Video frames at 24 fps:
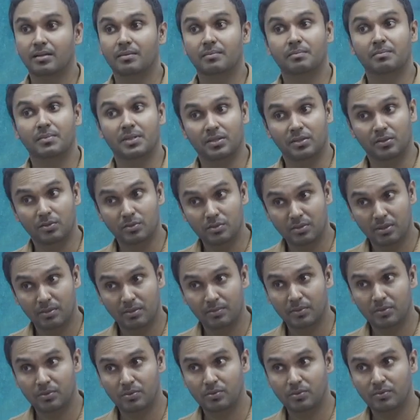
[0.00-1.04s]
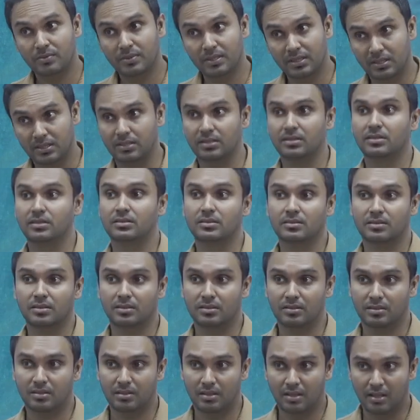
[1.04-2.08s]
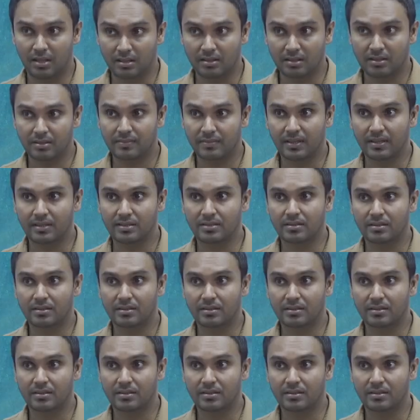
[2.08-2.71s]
But you're supposed to work. Otherwise,